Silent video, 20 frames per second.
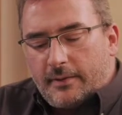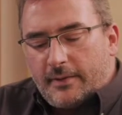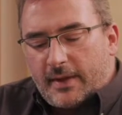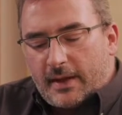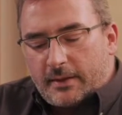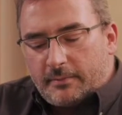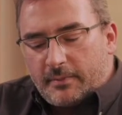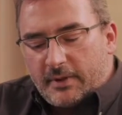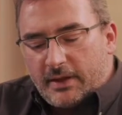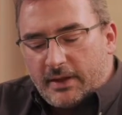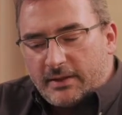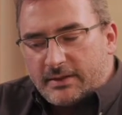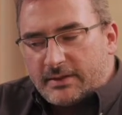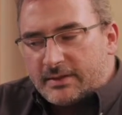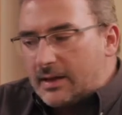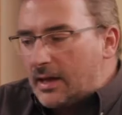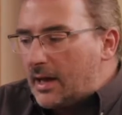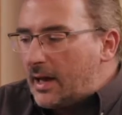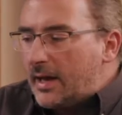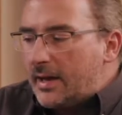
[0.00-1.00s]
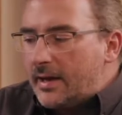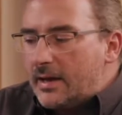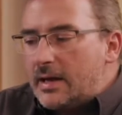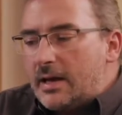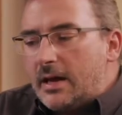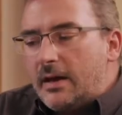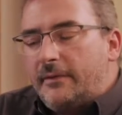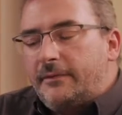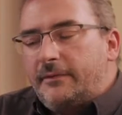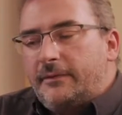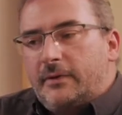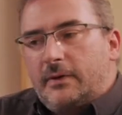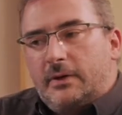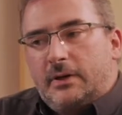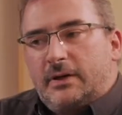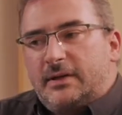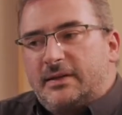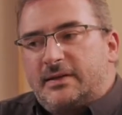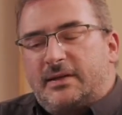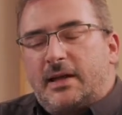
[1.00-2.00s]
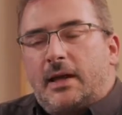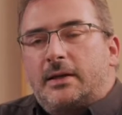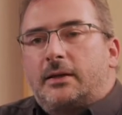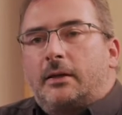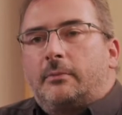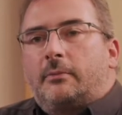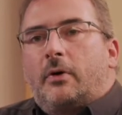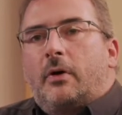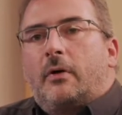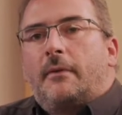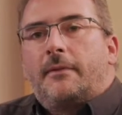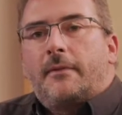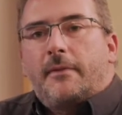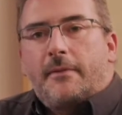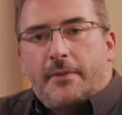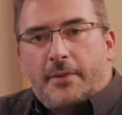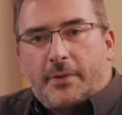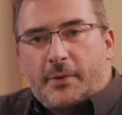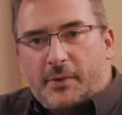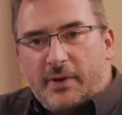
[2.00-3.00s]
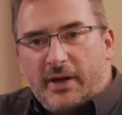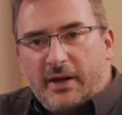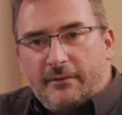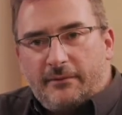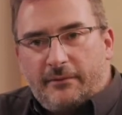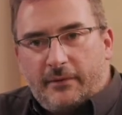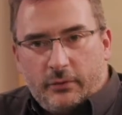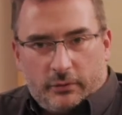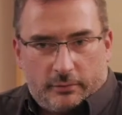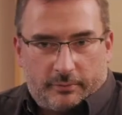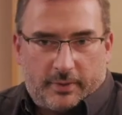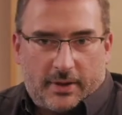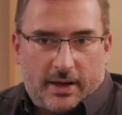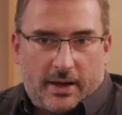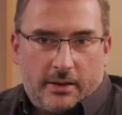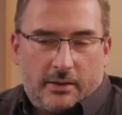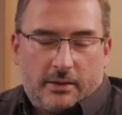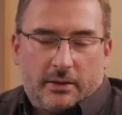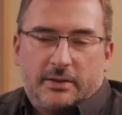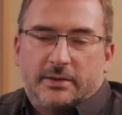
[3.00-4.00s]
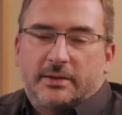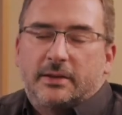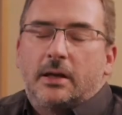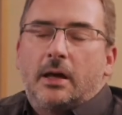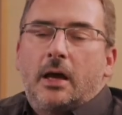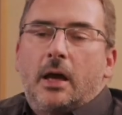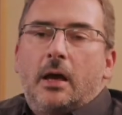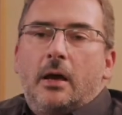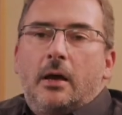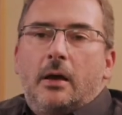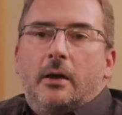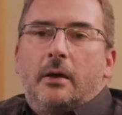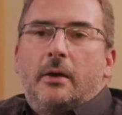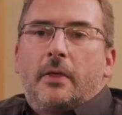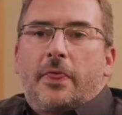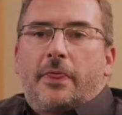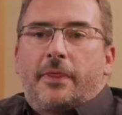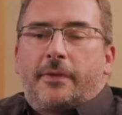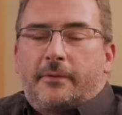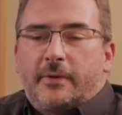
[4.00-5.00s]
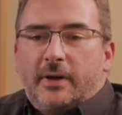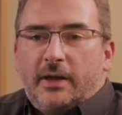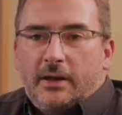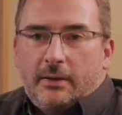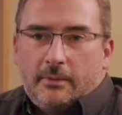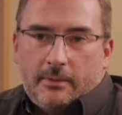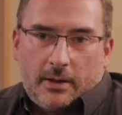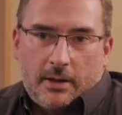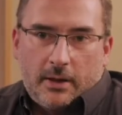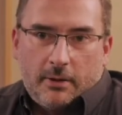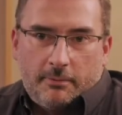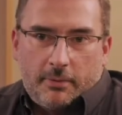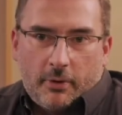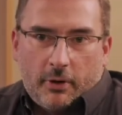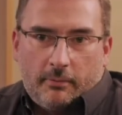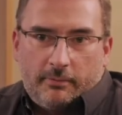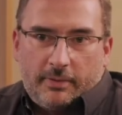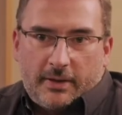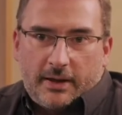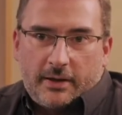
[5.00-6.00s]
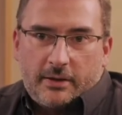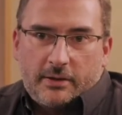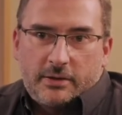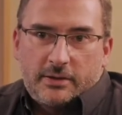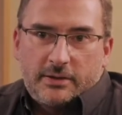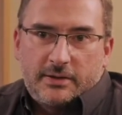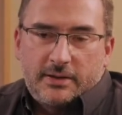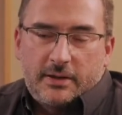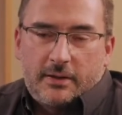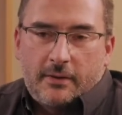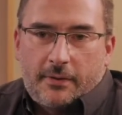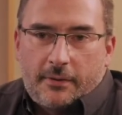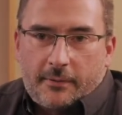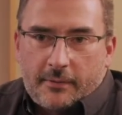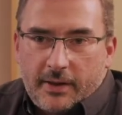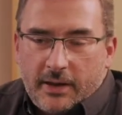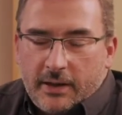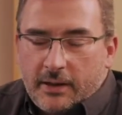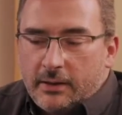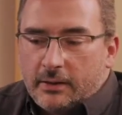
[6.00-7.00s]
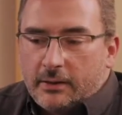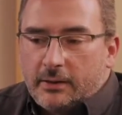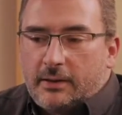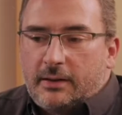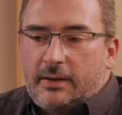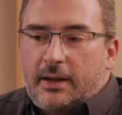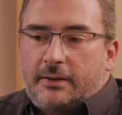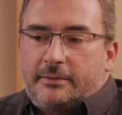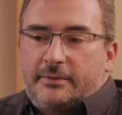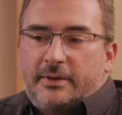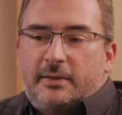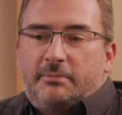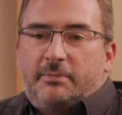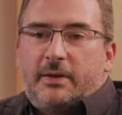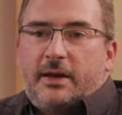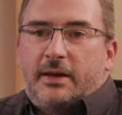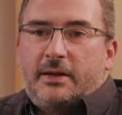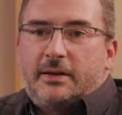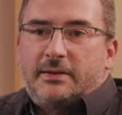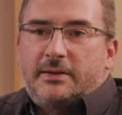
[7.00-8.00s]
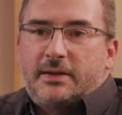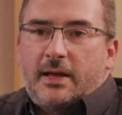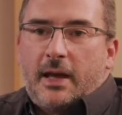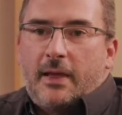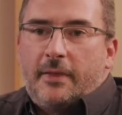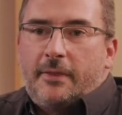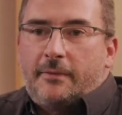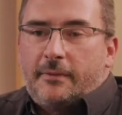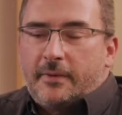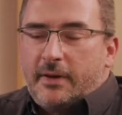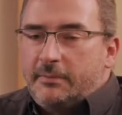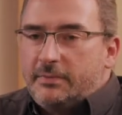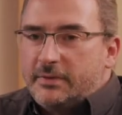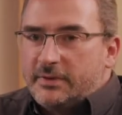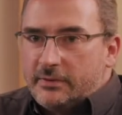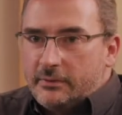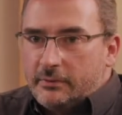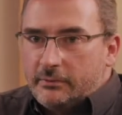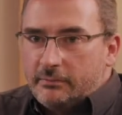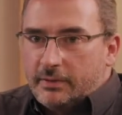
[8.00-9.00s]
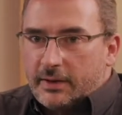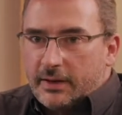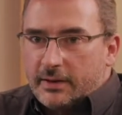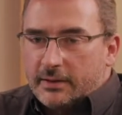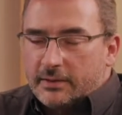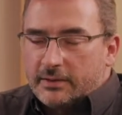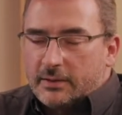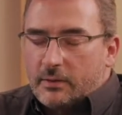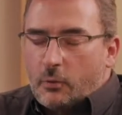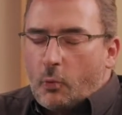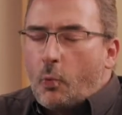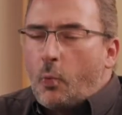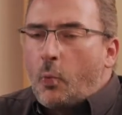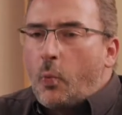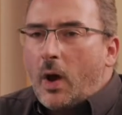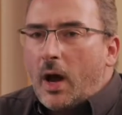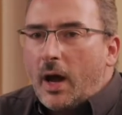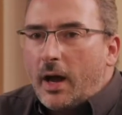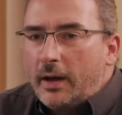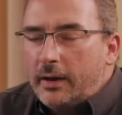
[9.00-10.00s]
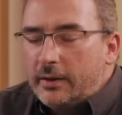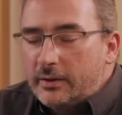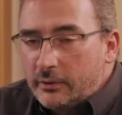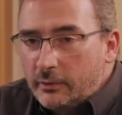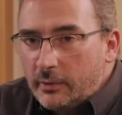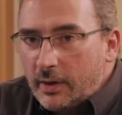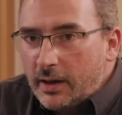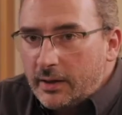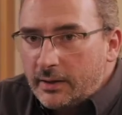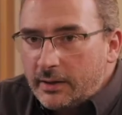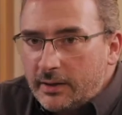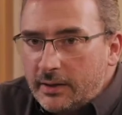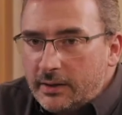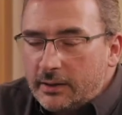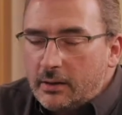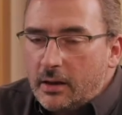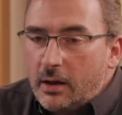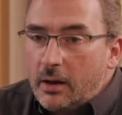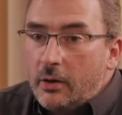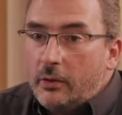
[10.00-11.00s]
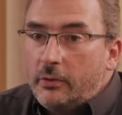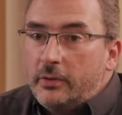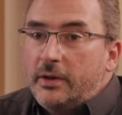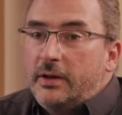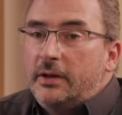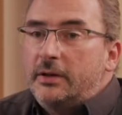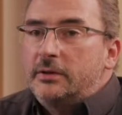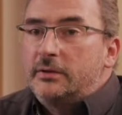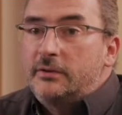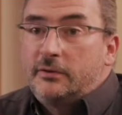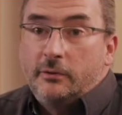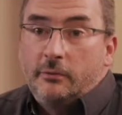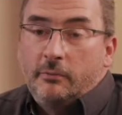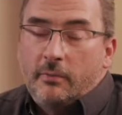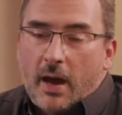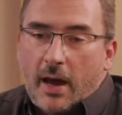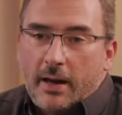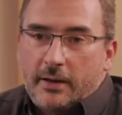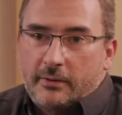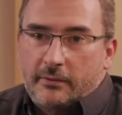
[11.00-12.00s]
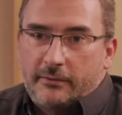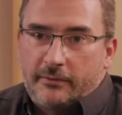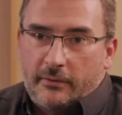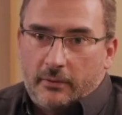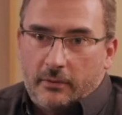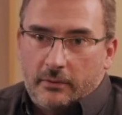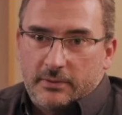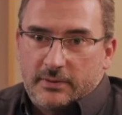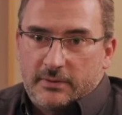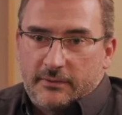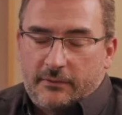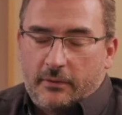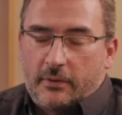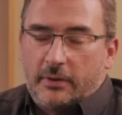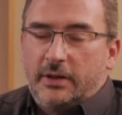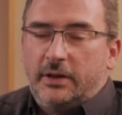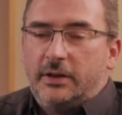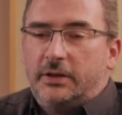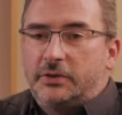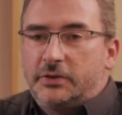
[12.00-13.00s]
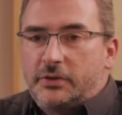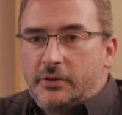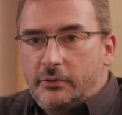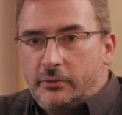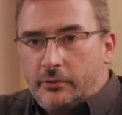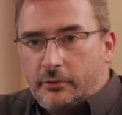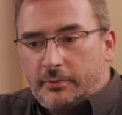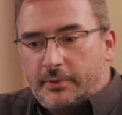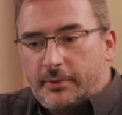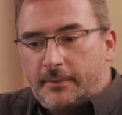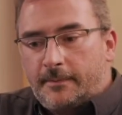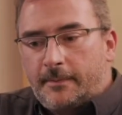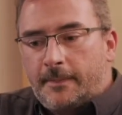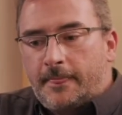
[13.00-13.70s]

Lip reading: That means I have a setup of 3 flute players, 3 oboe players, 3 clarinet players, and 3 bassoon players. Why do I need only 2 microphones for each group?